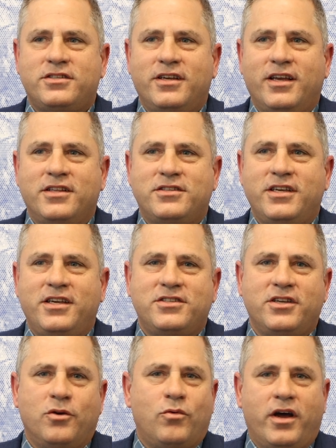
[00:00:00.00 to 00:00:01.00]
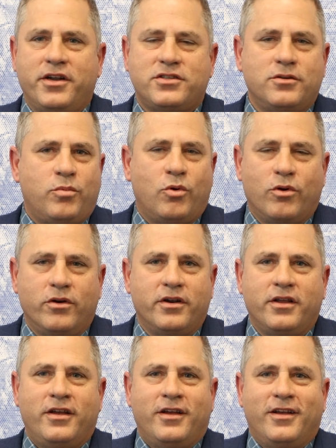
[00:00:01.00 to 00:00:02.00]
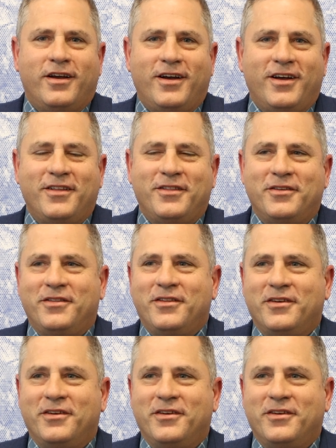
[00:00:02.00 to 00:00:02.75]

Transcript: It's, it's easy to want to support uh, the,